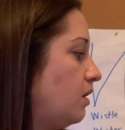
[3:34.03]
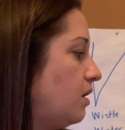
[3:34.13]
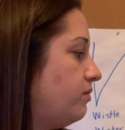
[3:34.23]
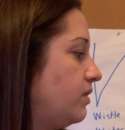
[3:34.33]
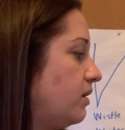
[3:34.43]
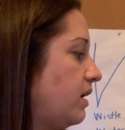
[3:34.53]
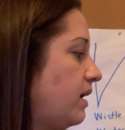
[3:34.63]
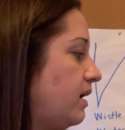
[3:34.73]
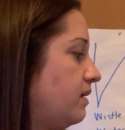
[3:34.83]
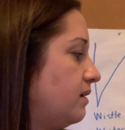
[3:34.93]
of their
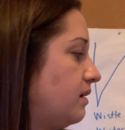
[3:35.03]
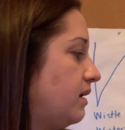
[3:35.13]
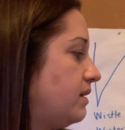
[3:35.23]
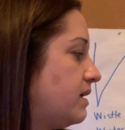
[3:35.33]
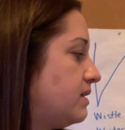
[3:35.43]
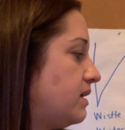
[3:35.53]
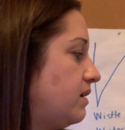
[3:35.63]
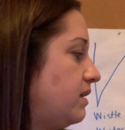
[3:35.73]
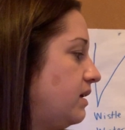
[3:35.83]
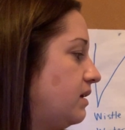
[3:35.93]
head, and that's how
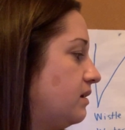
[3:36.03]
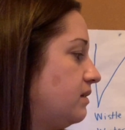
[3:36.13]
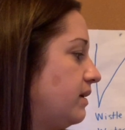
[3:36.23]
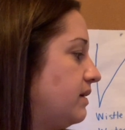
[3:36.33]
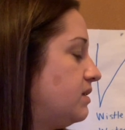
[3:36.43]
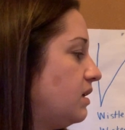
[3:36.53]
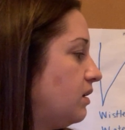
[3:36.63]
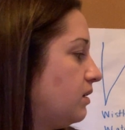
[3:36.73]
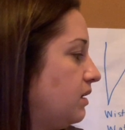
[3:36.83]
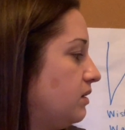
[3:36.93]
they
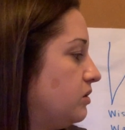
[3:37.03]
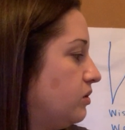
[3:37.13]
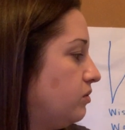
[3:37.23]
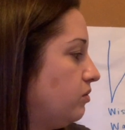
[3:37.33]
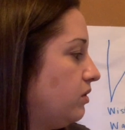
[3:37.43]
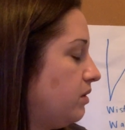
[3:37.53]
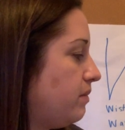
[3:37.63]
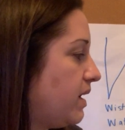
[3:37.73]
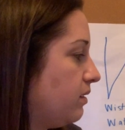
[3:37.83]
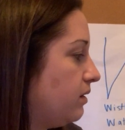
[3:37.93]
suck things through their
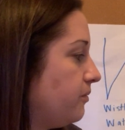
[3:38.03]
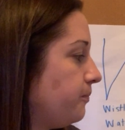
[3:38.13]
mouth.